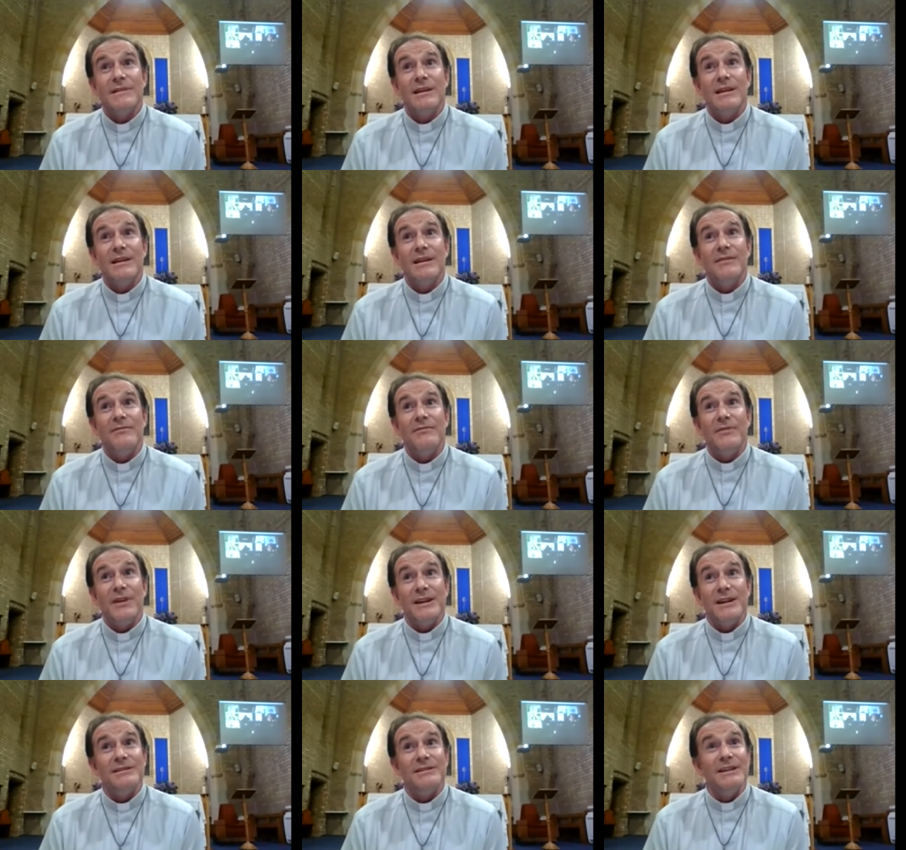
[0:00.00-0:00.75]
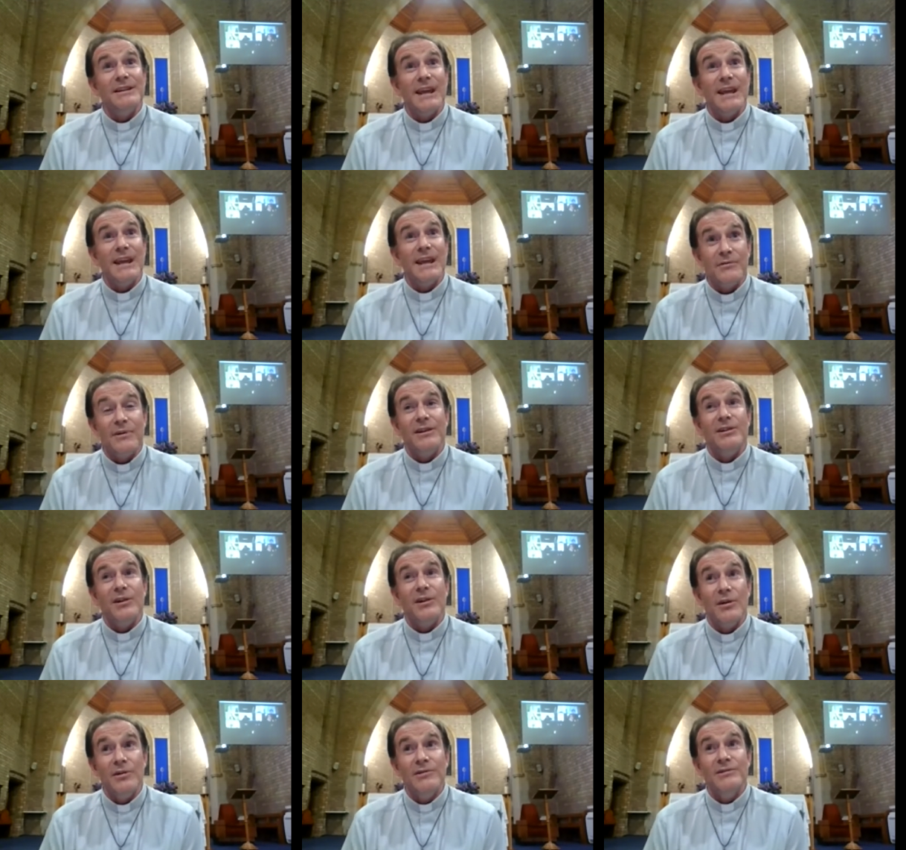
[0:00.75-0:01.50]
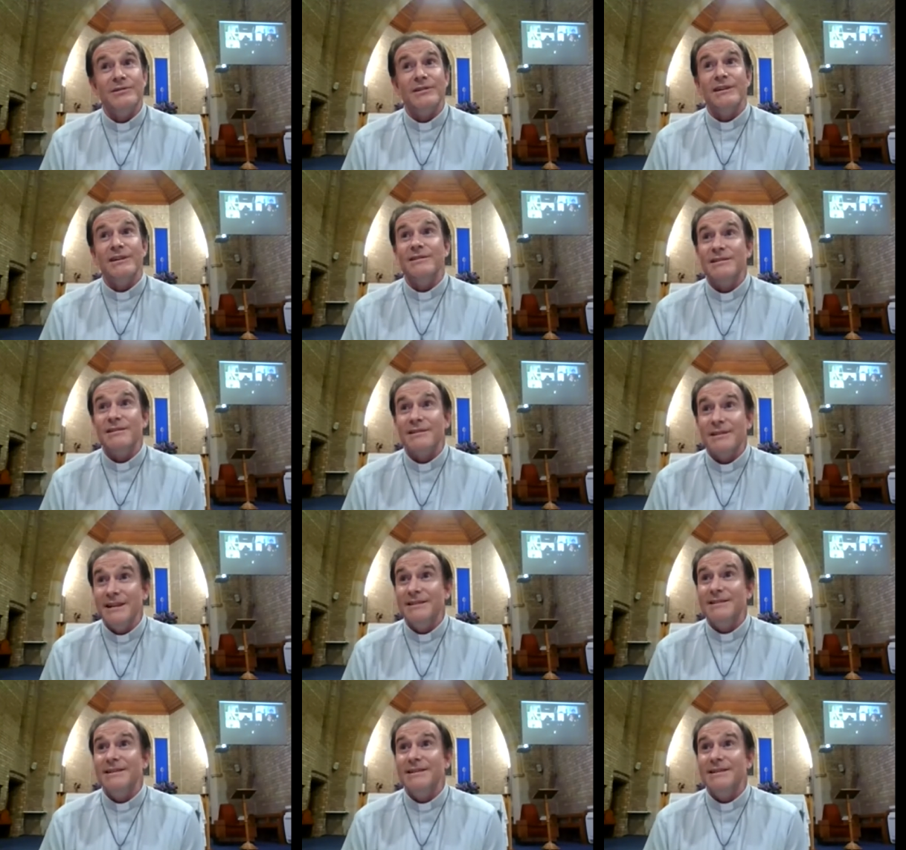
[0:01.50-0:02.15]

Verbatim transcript: Eventually, everyone knows and sees